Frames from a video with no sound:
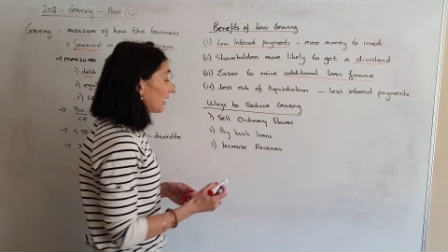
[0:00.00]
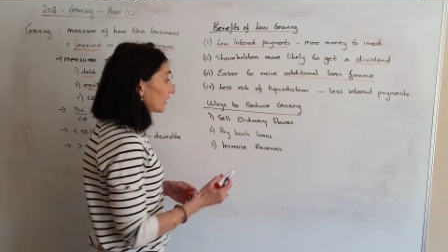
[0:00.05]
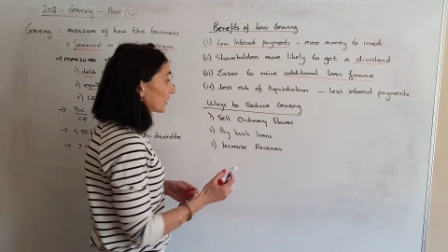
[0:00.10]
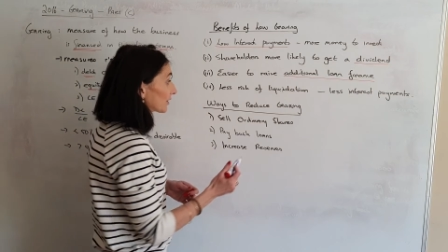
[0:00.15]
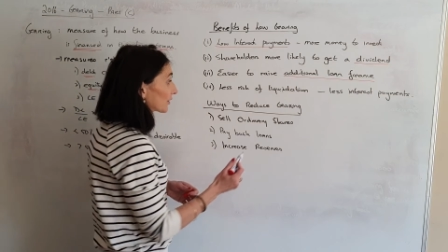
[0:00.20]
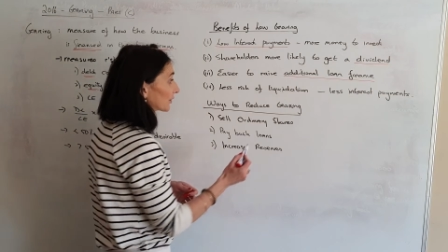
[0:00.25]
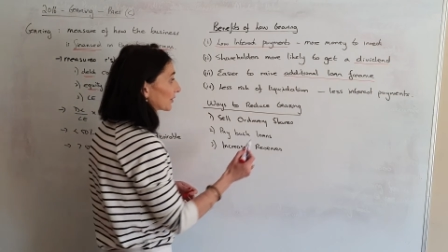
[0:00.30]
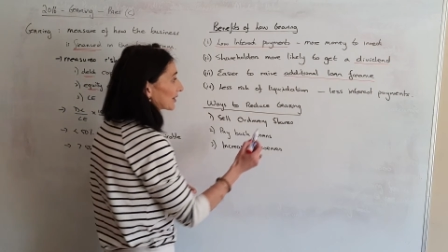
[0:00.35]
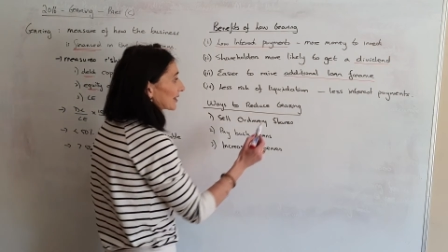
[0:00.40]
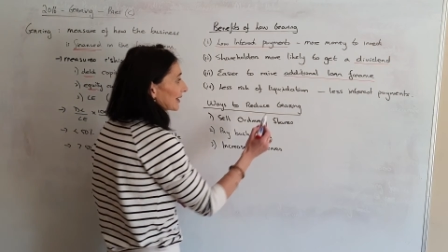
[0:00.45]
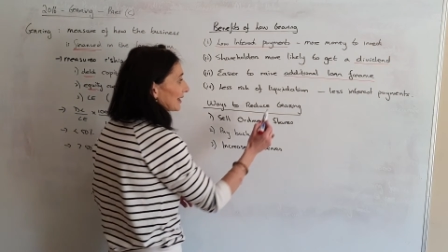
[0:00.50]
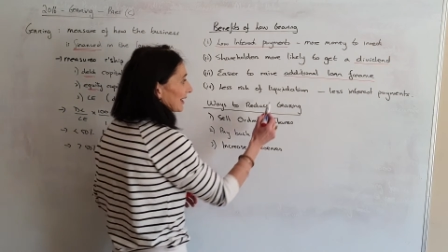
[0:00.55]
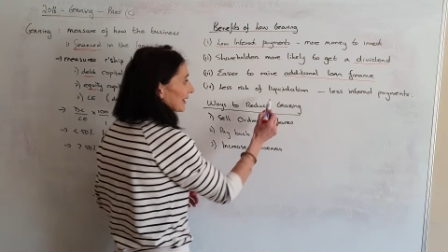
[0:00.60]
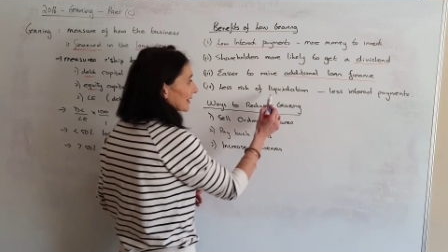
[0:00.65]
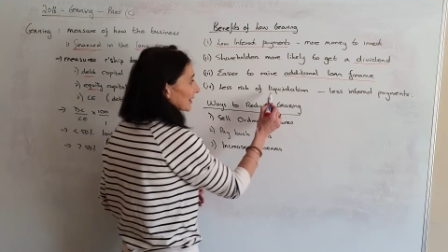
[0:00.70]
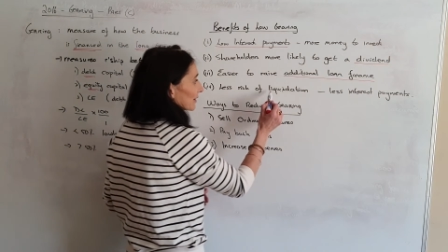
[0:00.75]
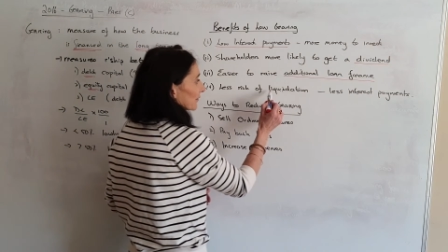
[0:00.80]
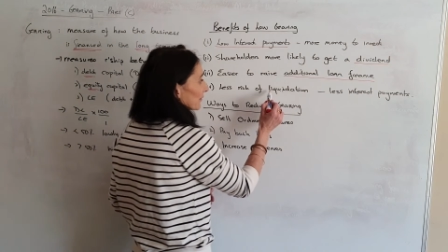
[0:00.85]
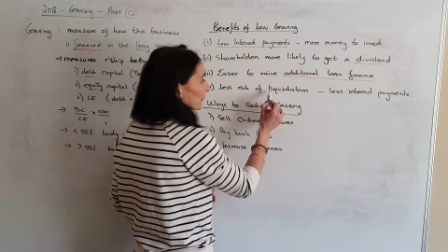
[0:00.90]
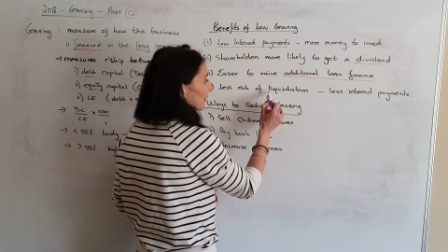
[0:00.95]
So there's
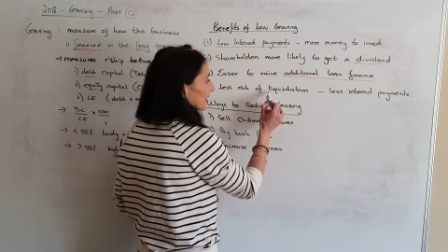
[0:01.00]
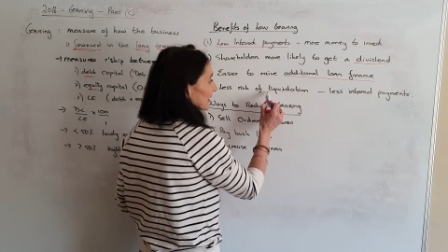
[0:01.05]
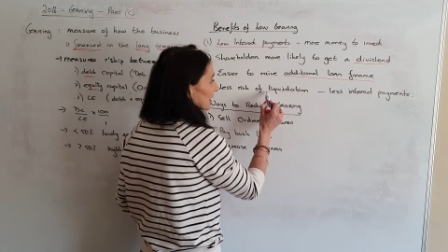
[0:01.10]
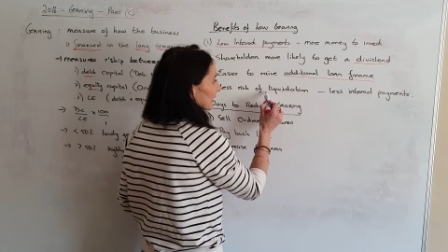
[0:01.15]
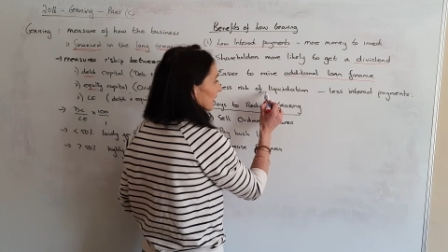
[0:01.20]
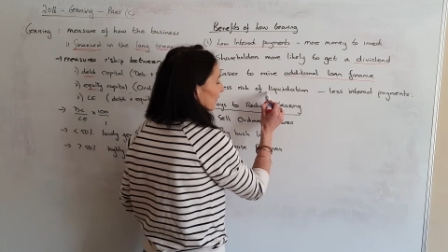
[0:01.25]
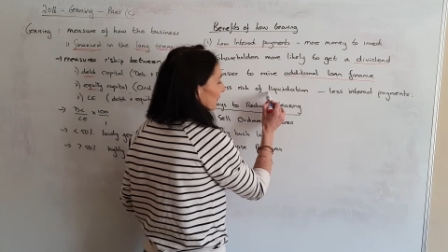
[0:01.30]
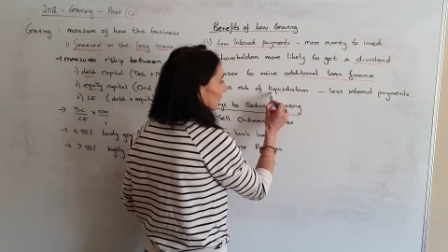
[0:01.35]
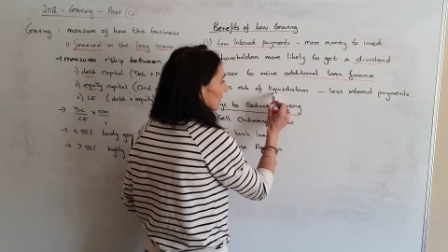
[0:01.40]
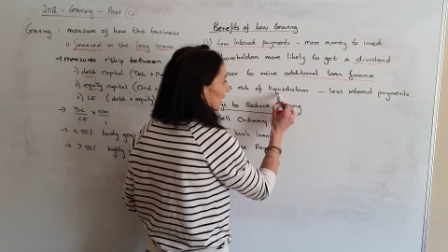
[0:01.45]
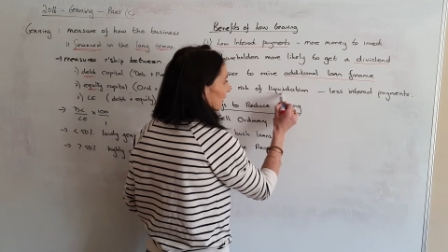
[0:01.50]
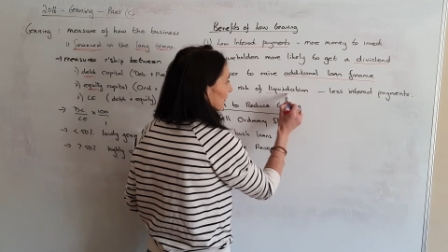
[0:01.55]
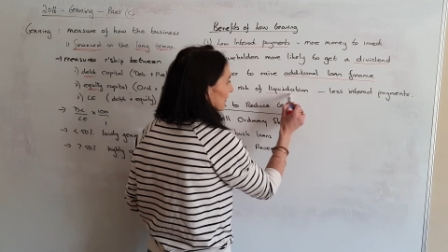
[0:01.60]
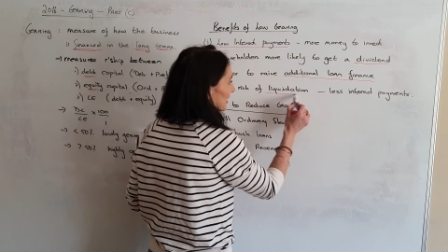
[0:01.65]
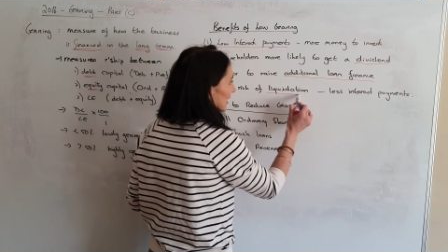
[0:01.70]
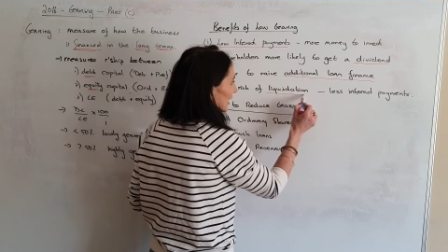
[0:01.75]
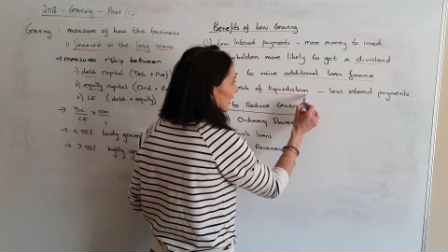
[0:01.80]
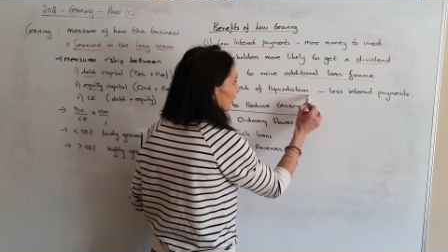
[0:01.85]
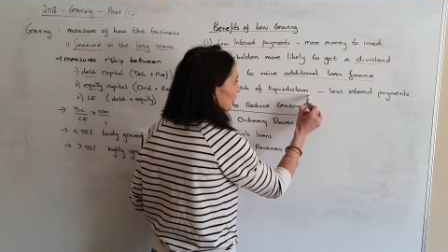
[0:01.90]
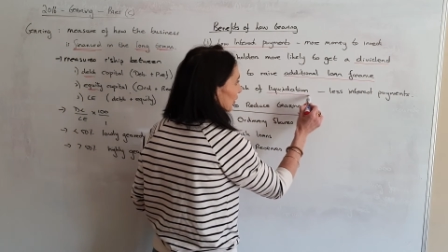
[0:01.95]
less risk of
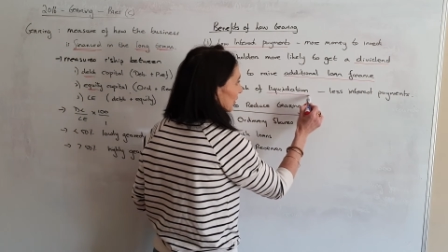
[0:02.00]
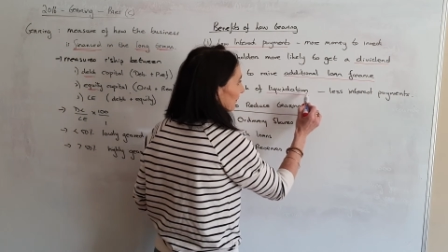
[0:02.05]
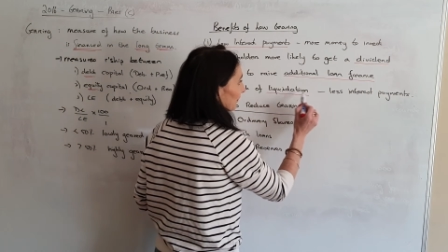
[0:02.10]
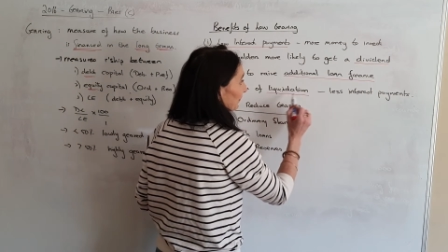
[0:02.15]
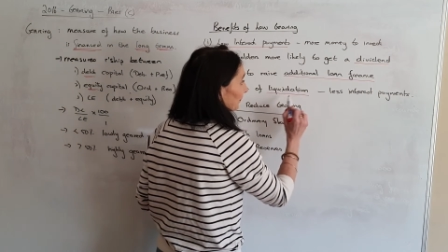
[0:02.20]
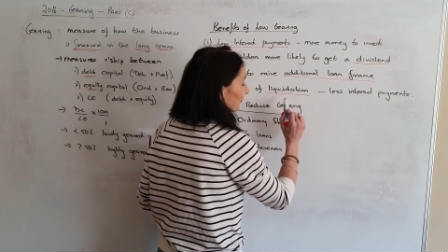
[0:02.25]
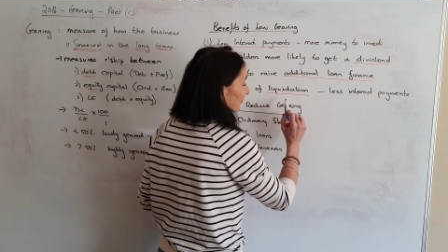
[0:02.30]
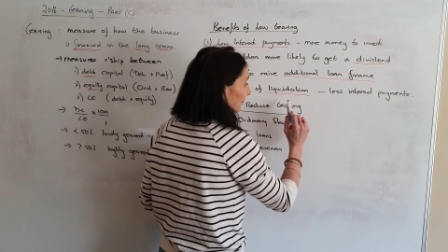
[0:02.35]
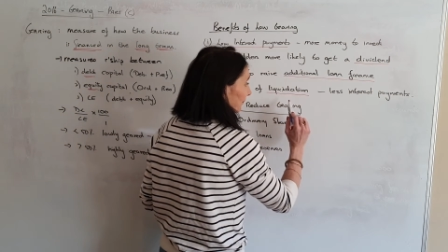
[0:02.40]
liquidation